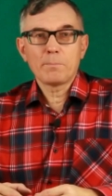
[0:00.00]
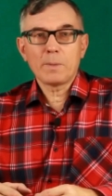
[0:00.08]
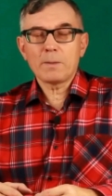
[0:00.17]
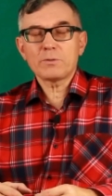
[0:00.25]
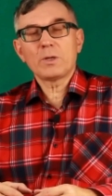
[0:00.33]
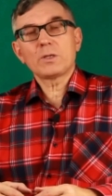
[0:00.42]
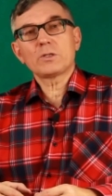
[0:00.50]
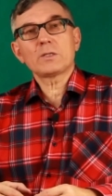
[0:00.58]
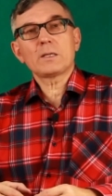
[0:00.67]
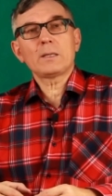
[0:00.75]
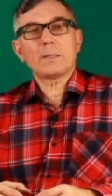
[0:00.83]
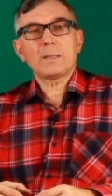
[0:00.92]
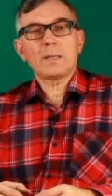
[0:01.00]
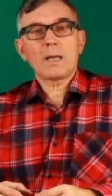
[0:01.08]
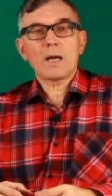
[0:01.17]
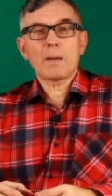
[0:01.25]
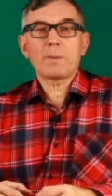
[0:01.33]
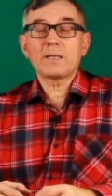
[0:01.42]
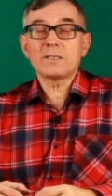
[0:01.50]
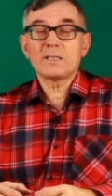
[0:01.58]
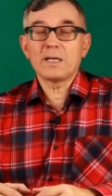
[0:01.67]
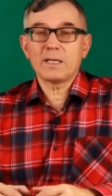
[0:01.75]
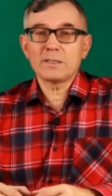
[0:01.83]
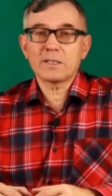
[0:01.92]
But first, I must
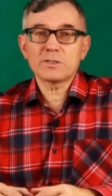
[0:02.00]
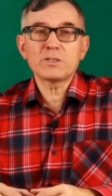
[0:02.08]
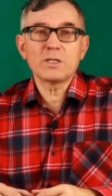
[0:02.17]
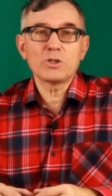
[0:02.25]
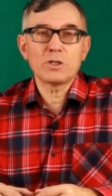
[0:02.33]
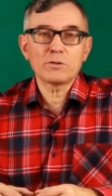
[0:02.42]
say that such an